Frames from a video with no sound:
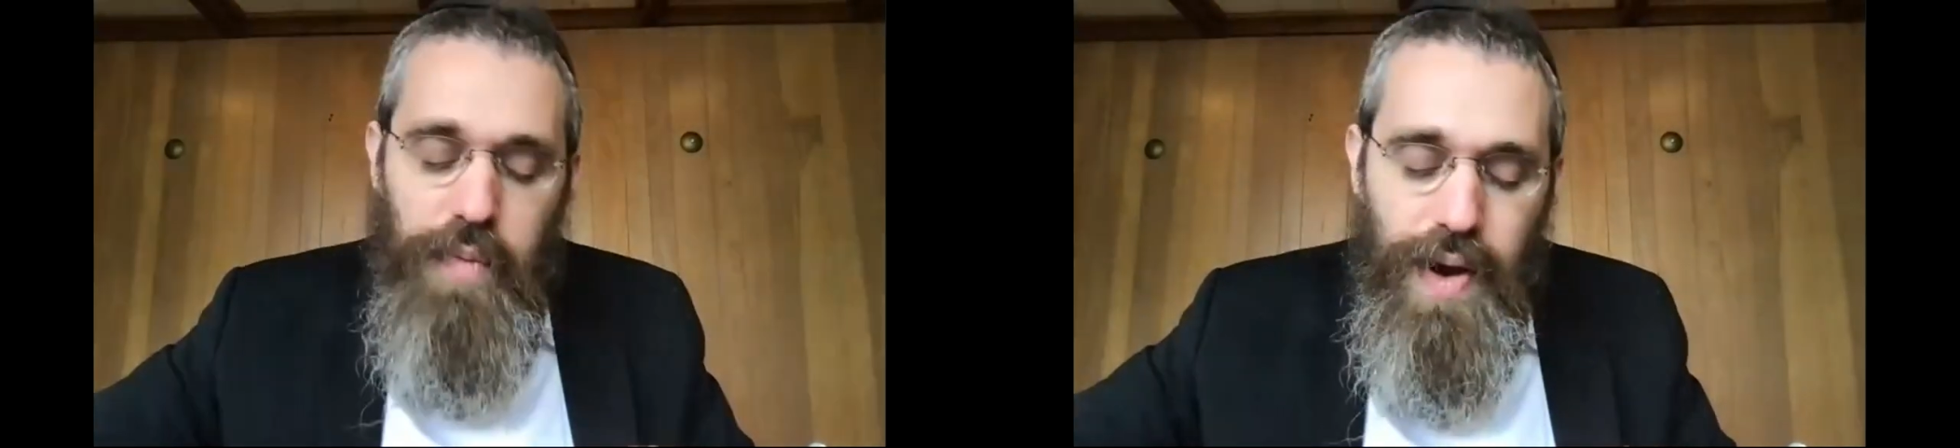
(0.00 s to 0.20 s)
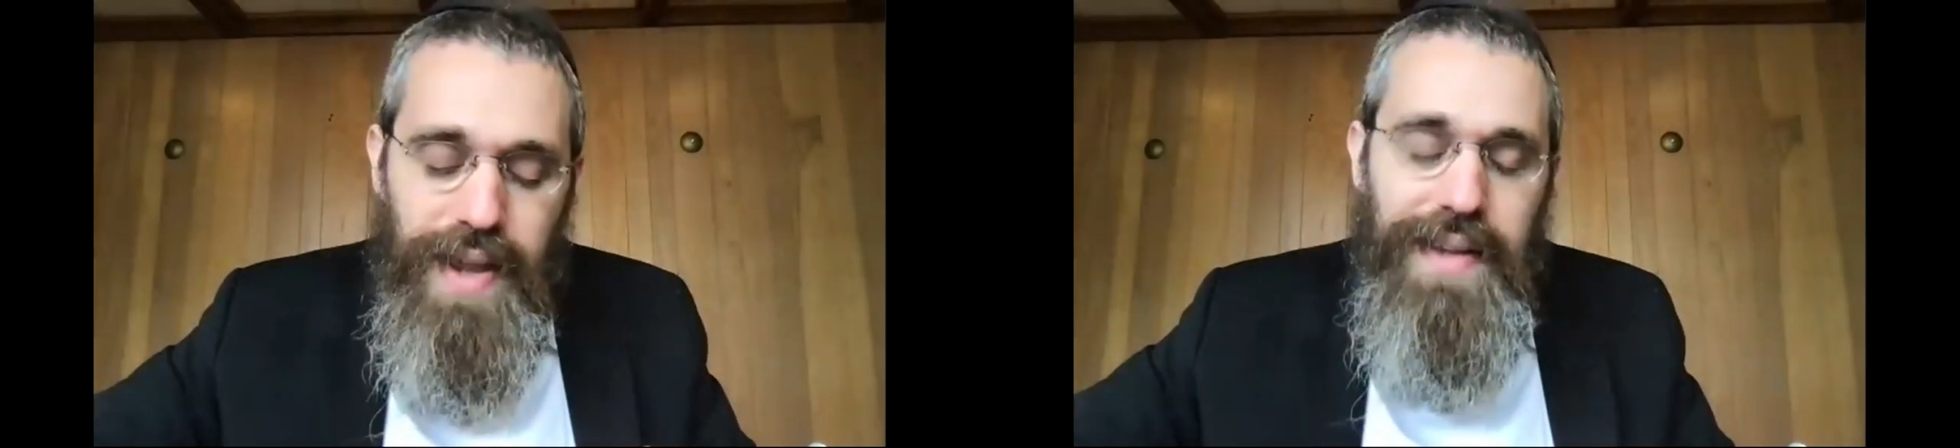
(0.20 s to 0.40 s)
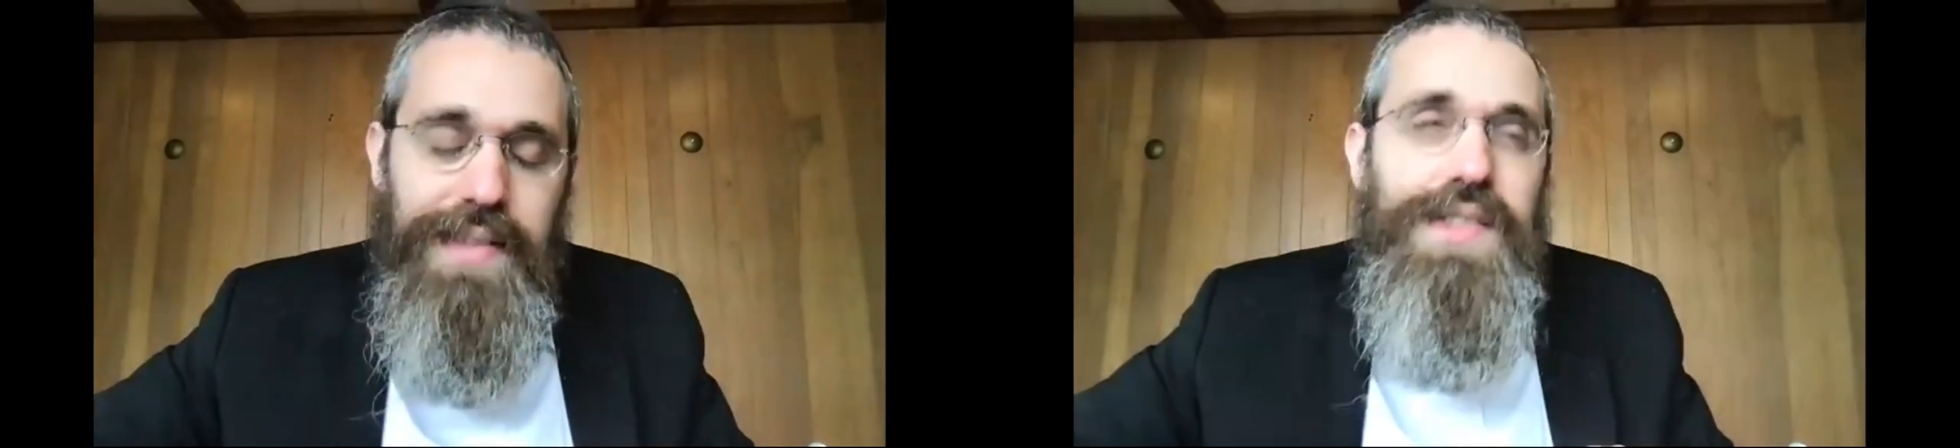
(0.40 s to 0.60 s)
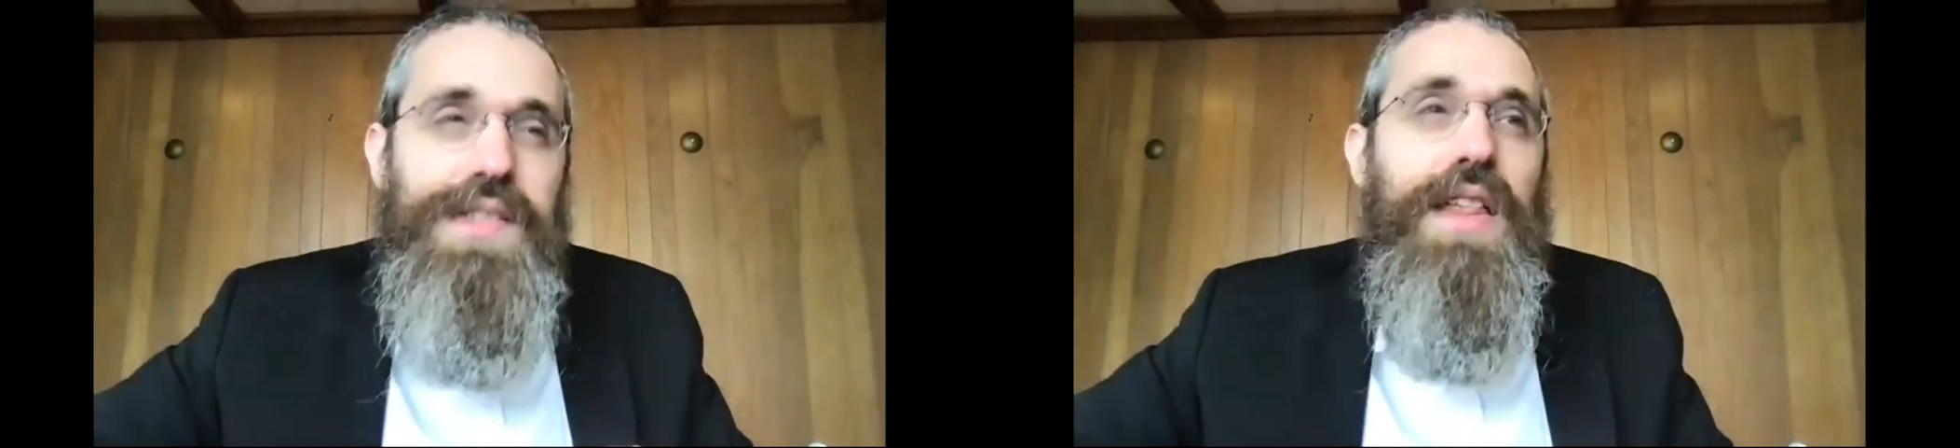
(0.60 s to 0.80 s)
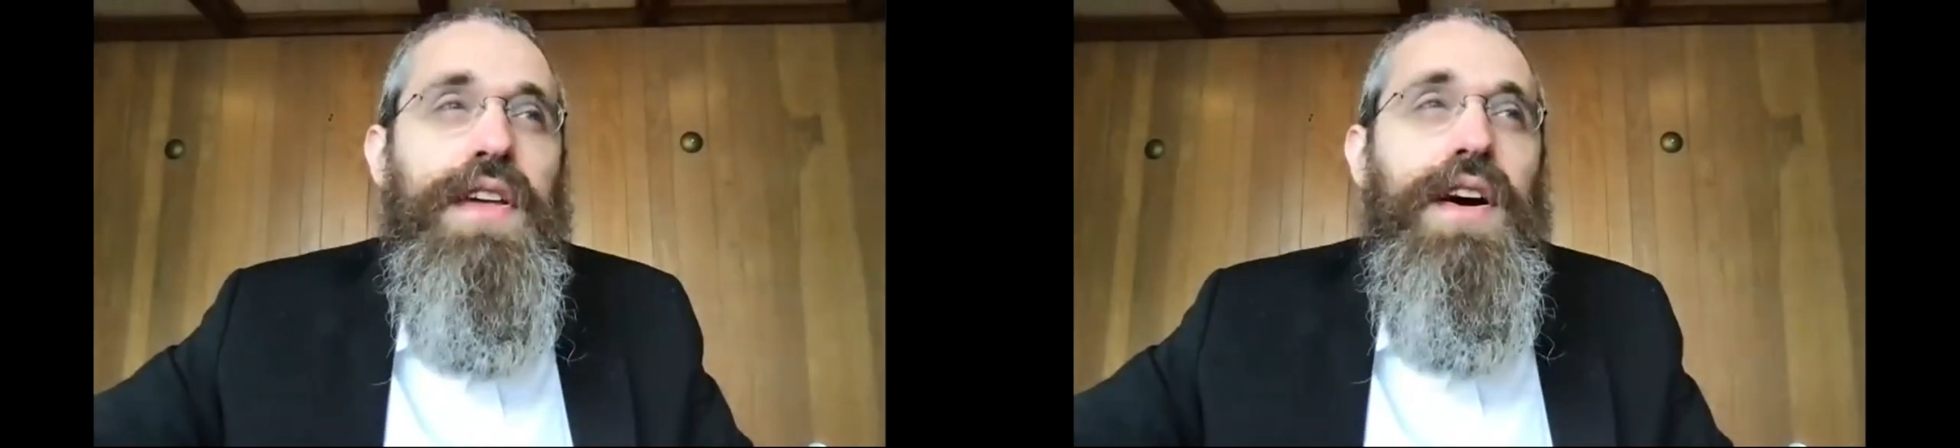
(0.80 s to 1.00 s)
ways,
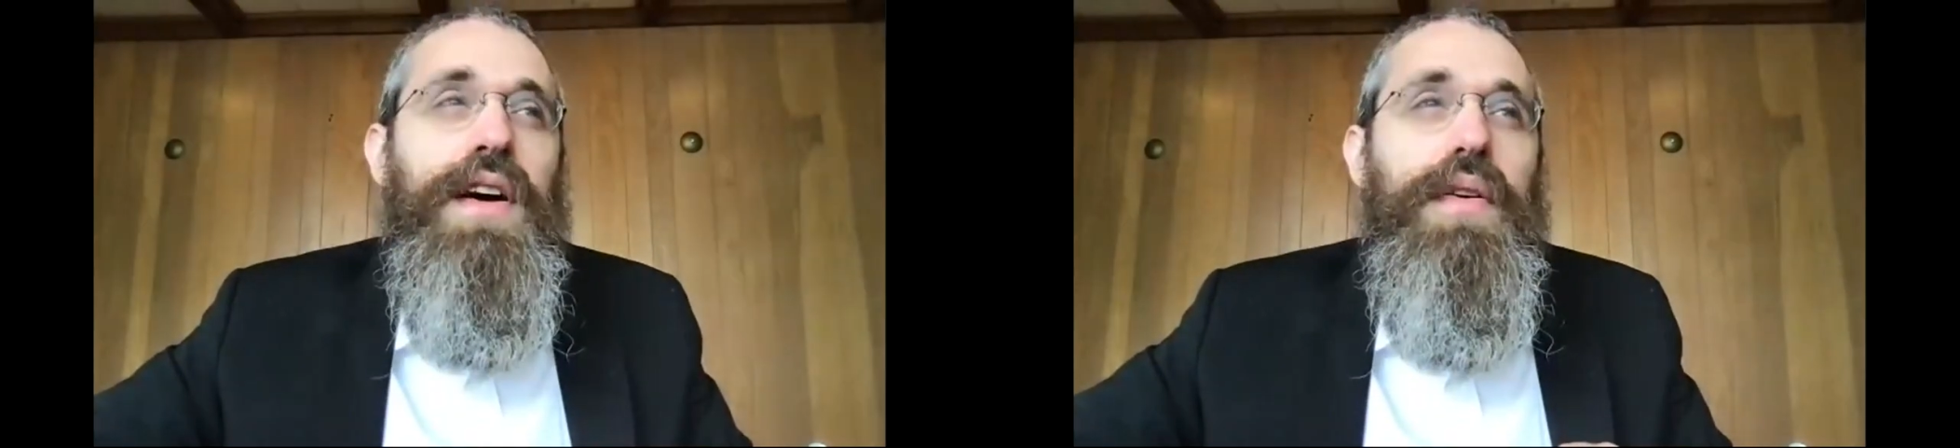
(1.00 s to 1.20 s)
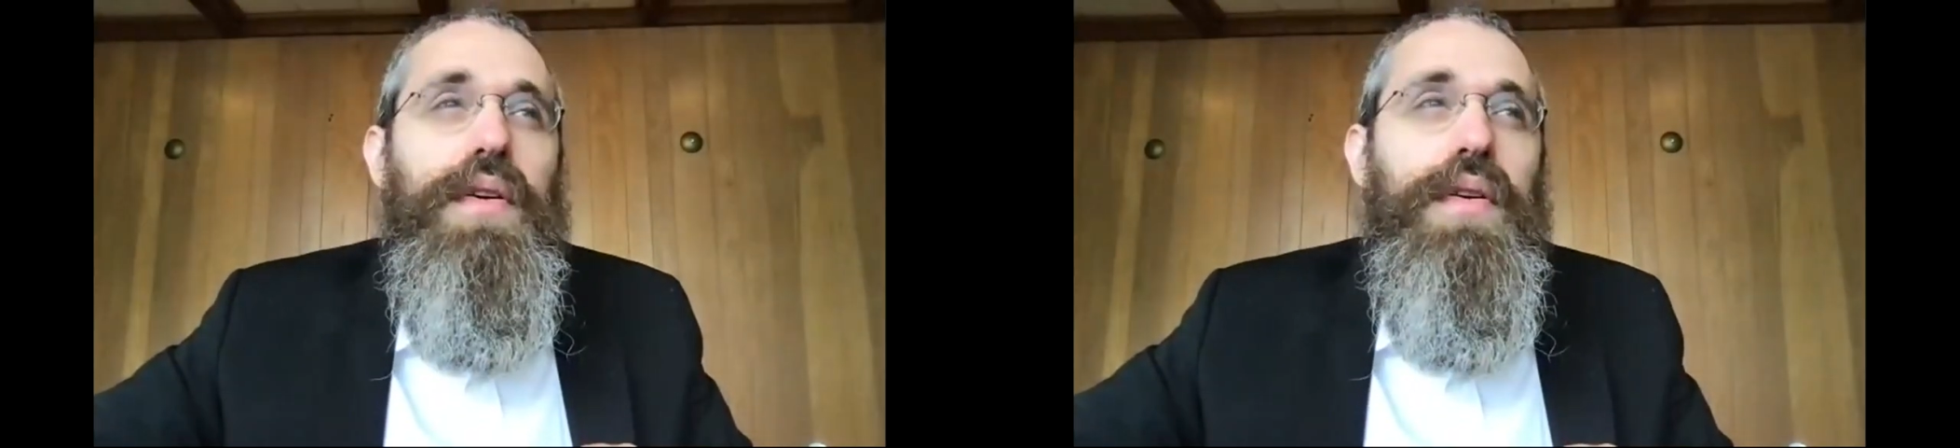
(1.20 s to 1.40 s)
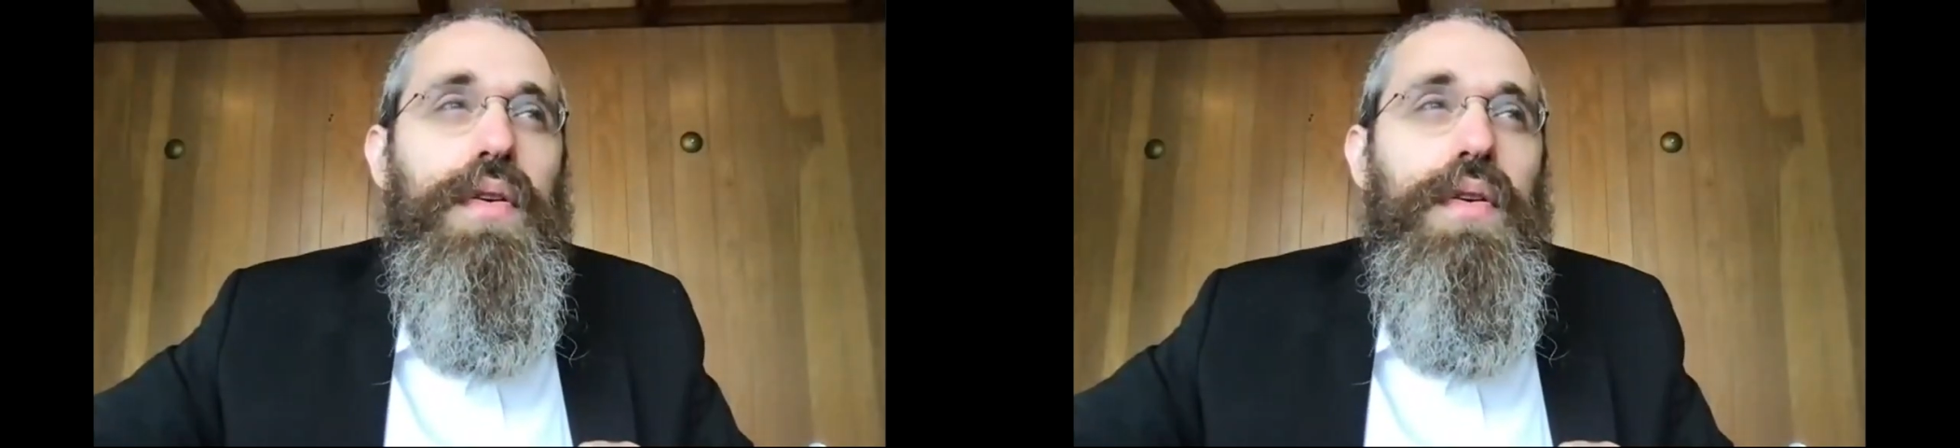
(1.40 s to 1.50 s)
the